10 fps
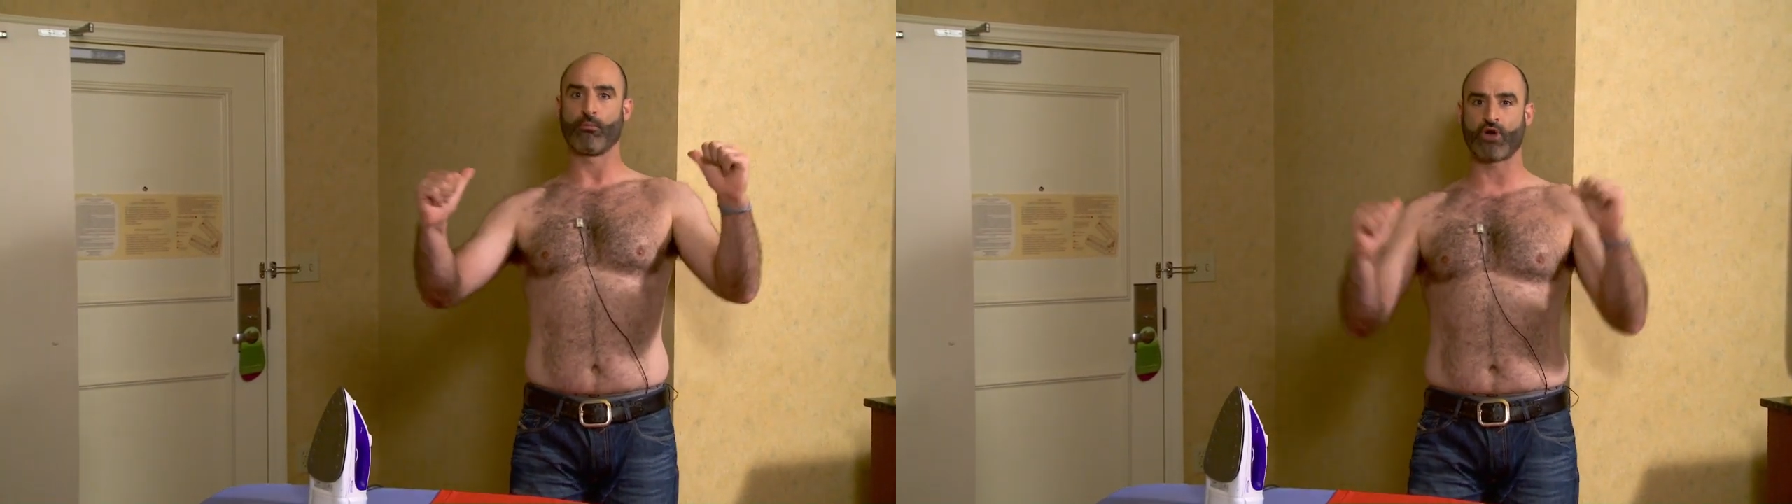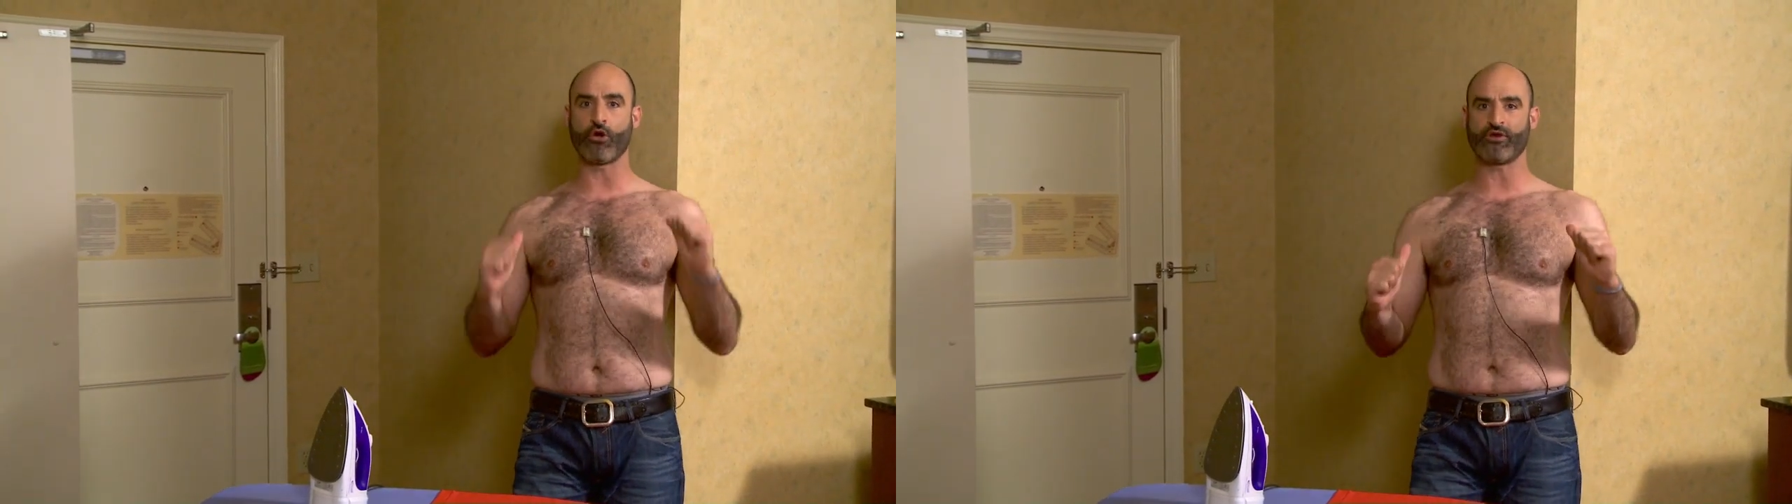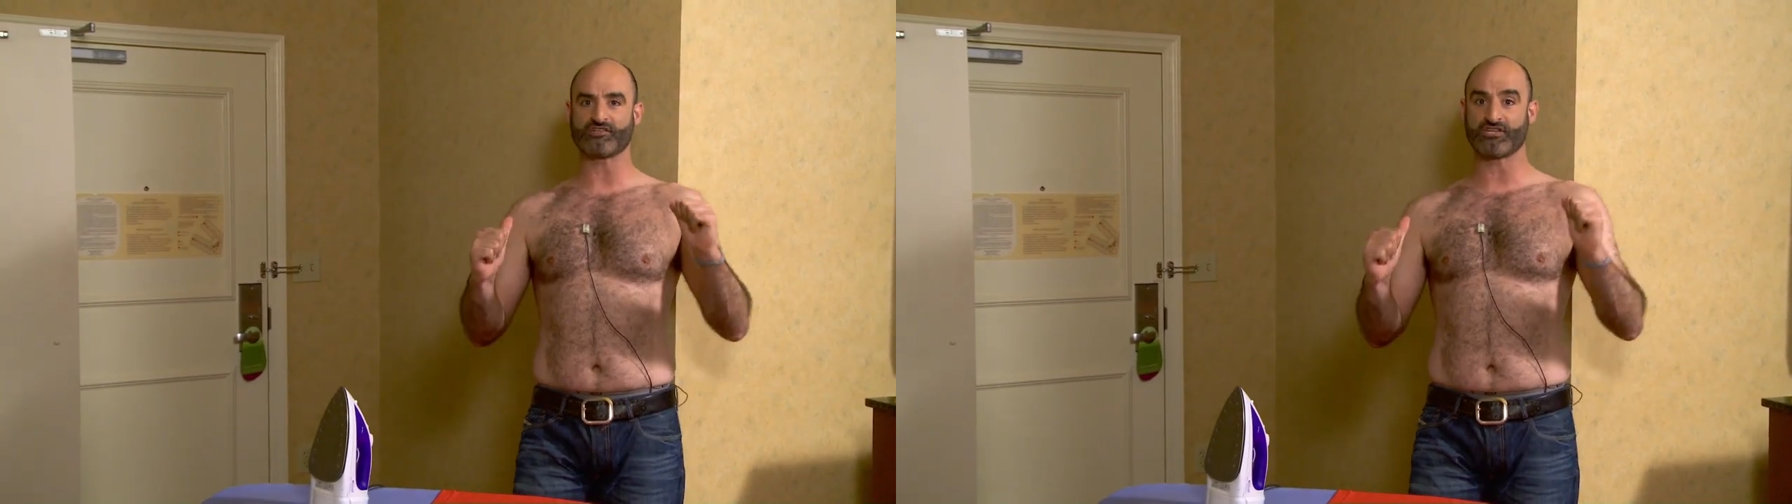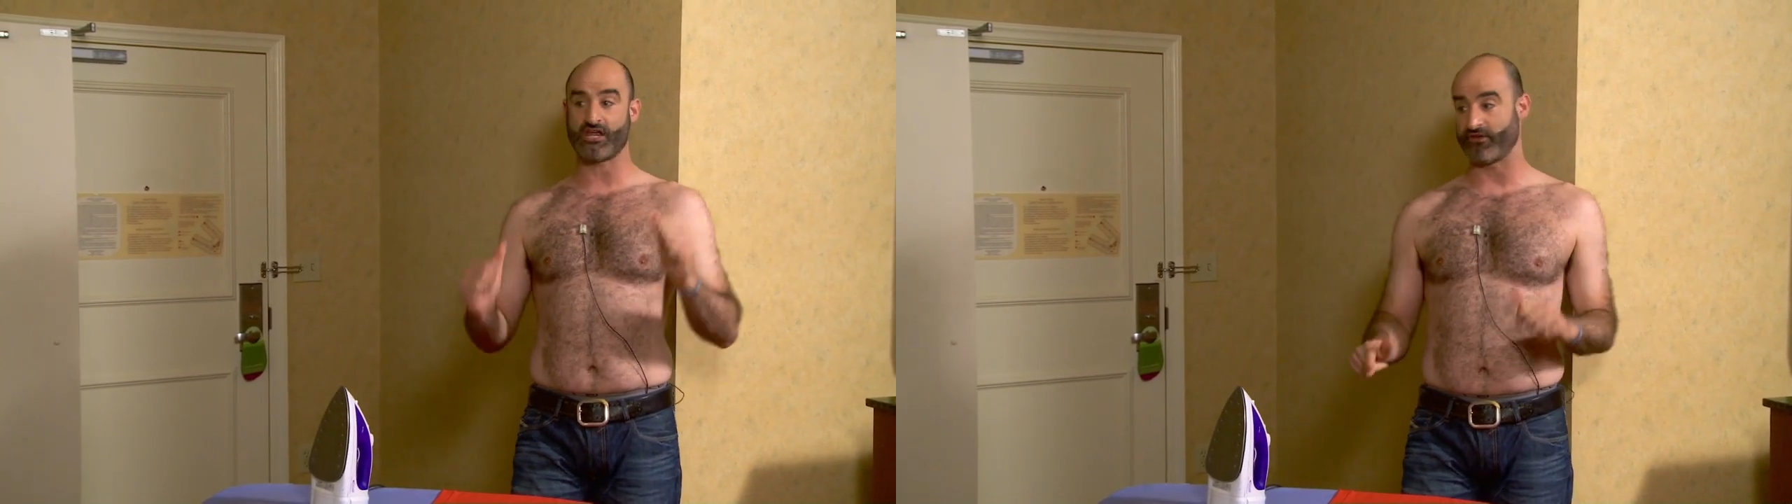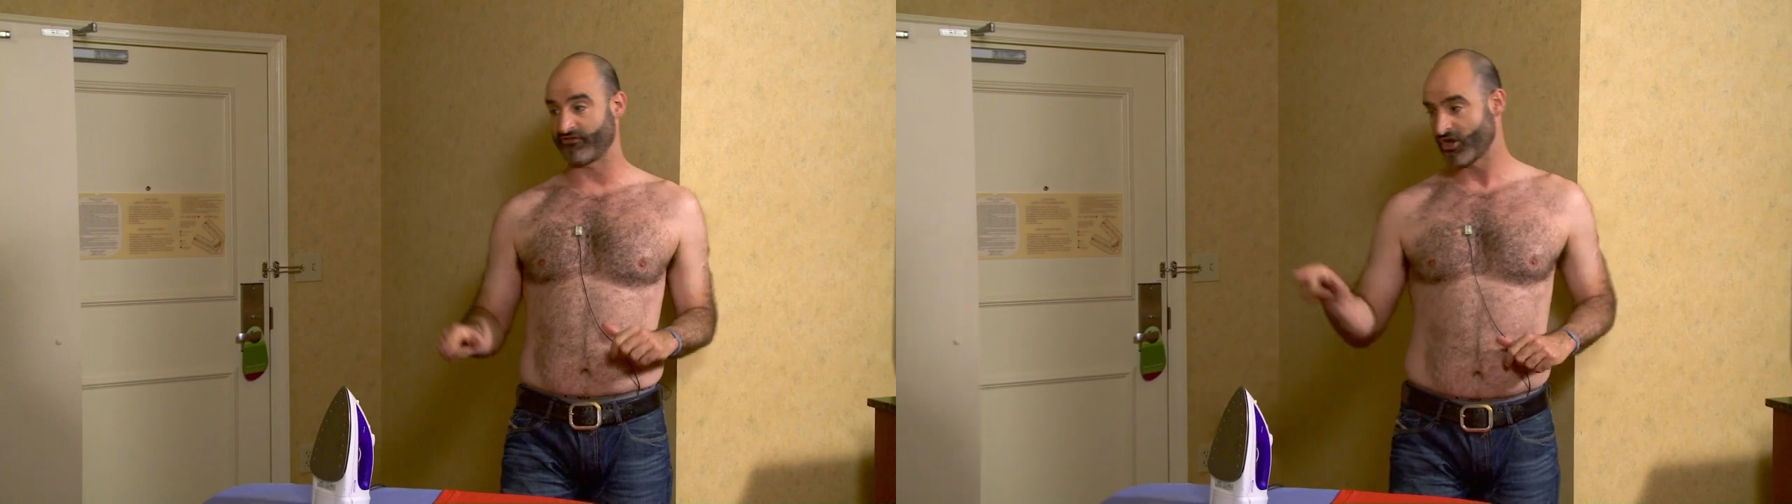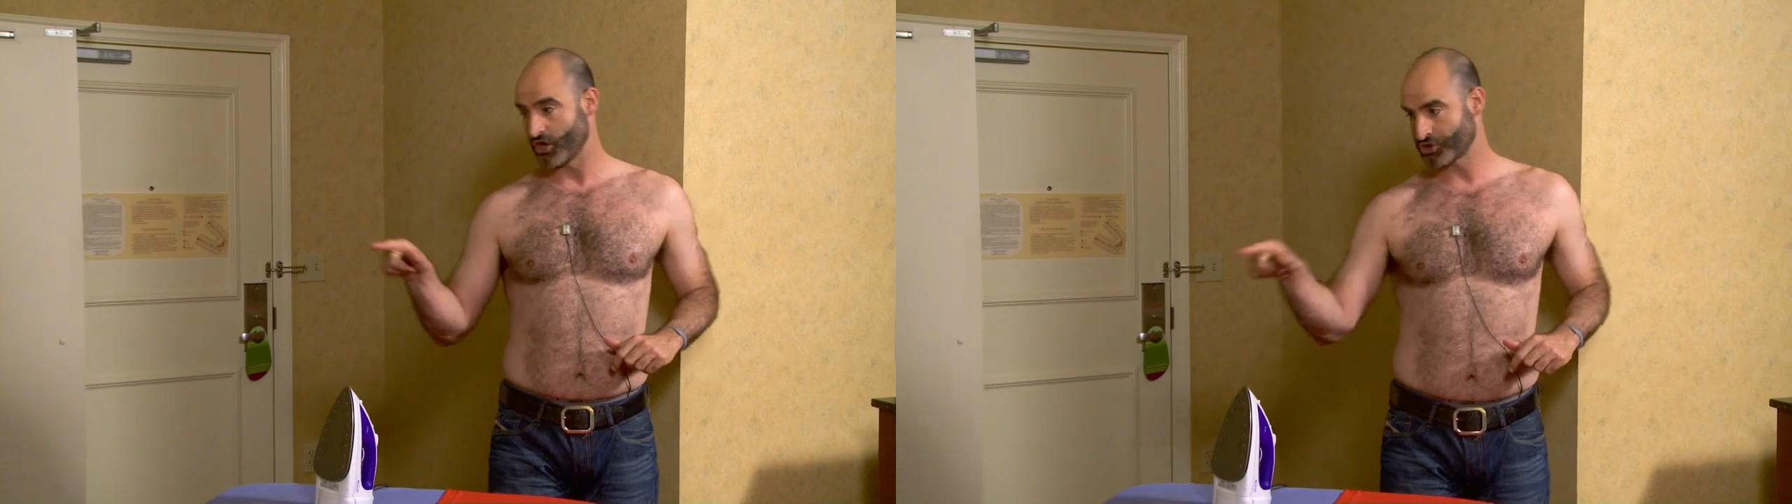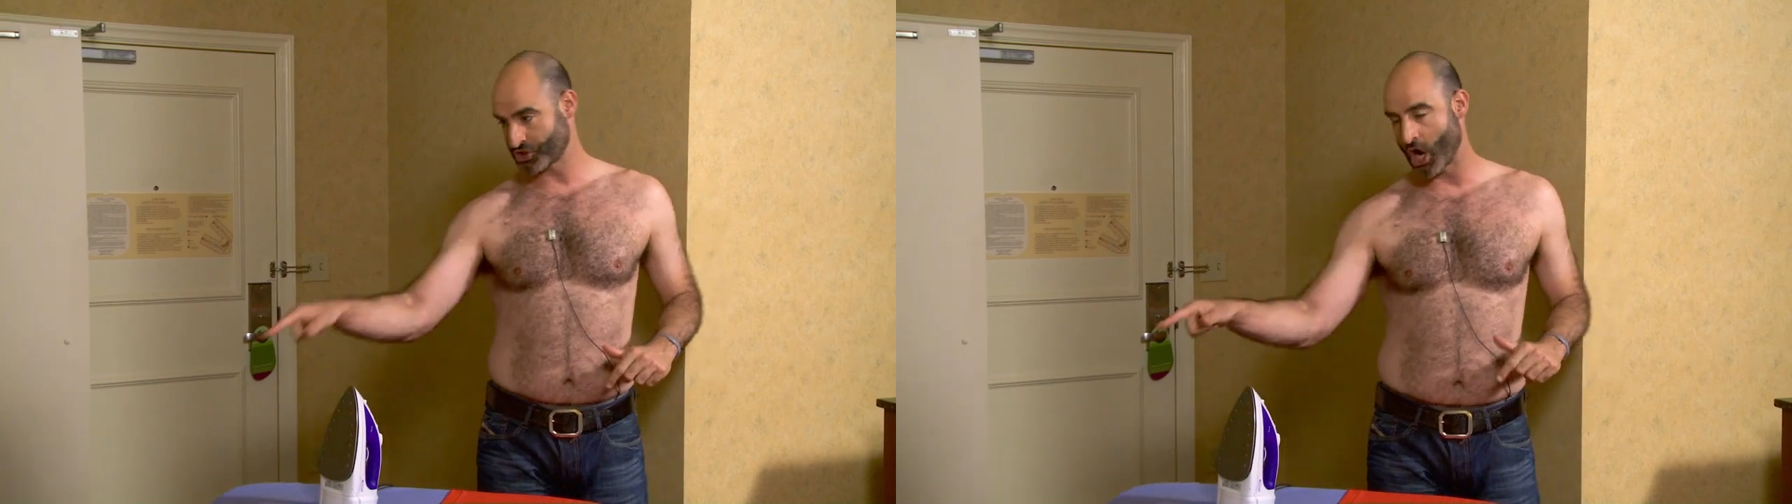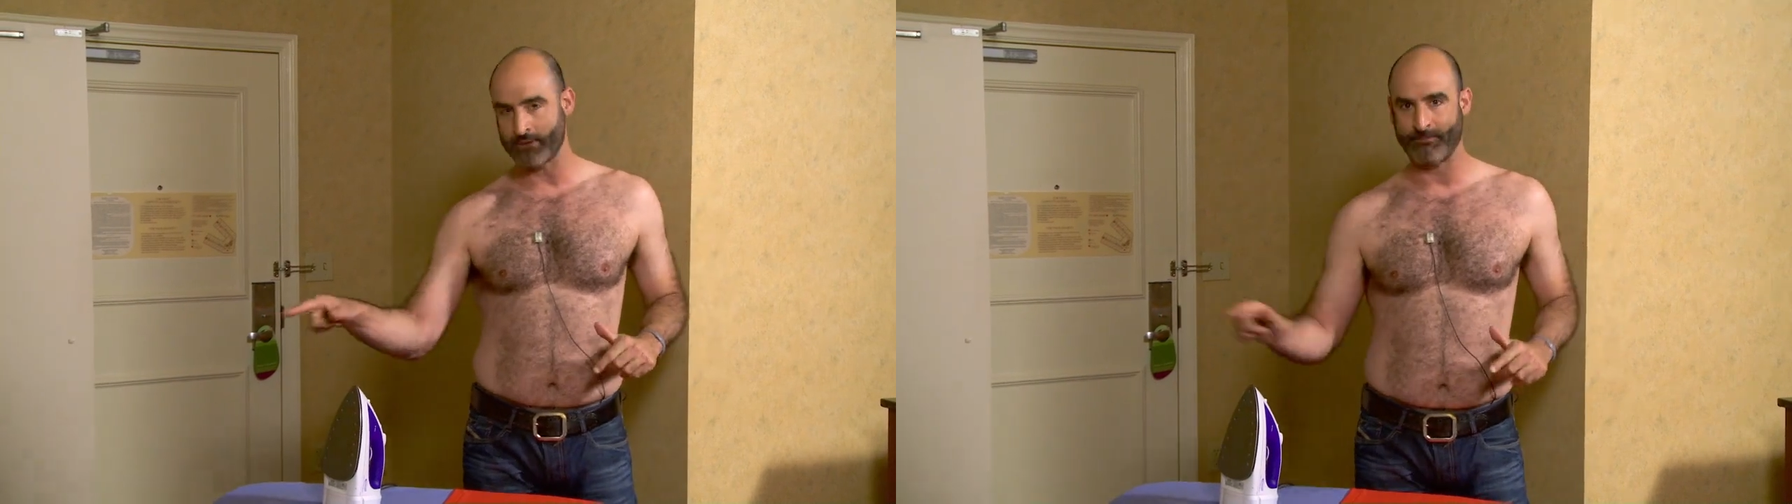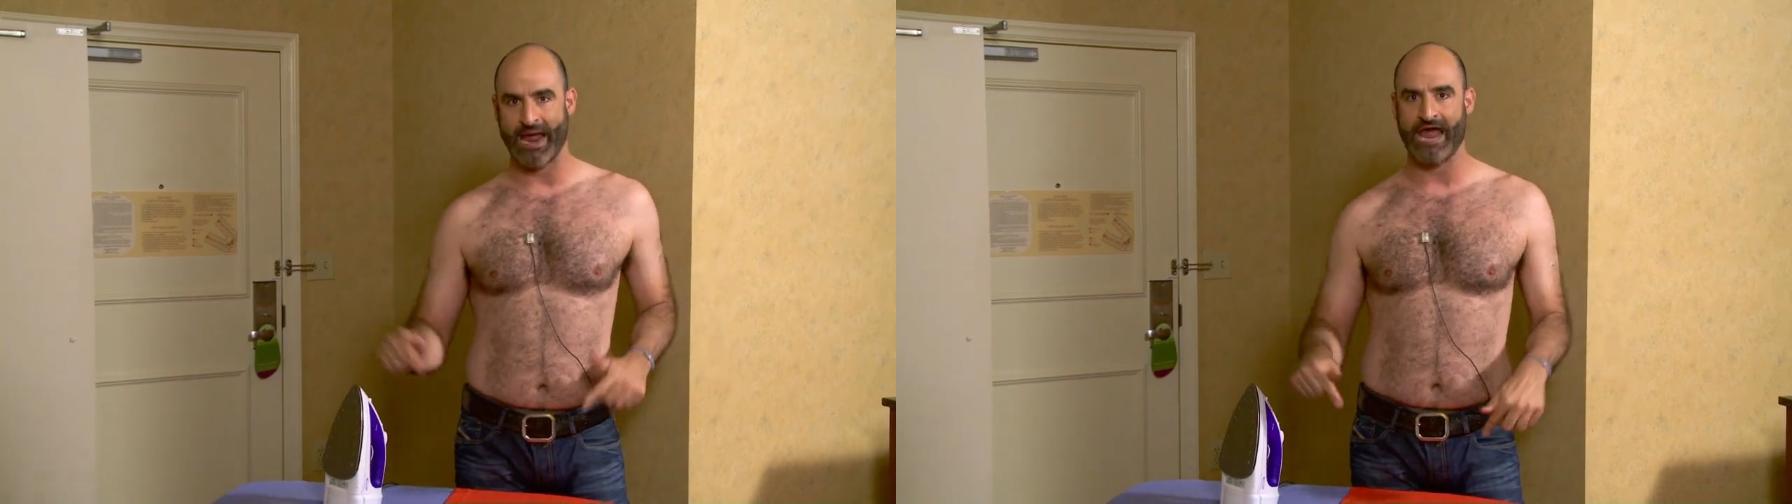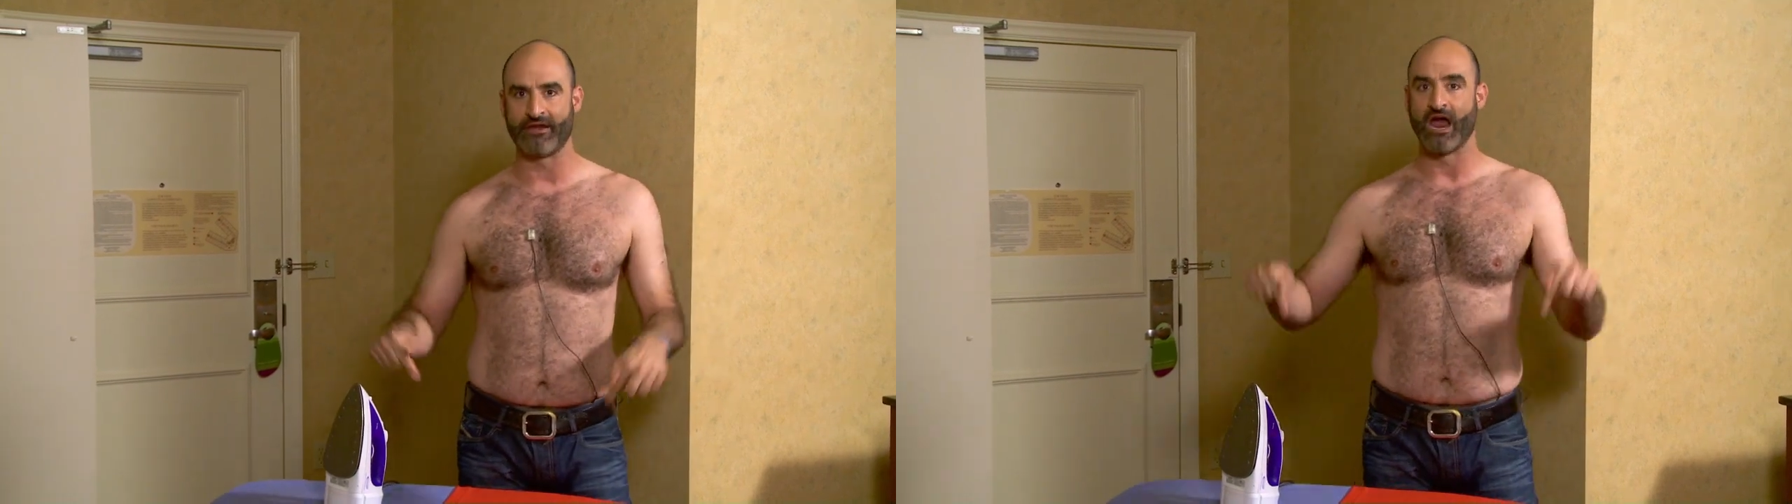Brody Stevens, Sean
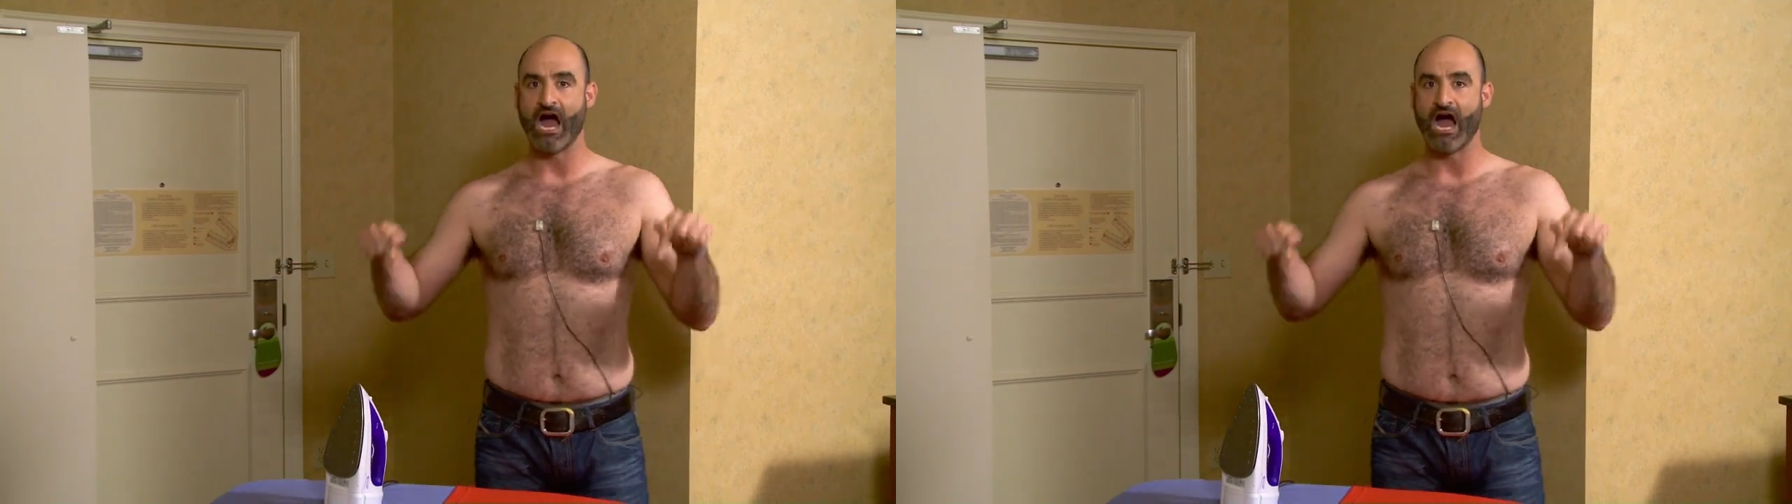Patton,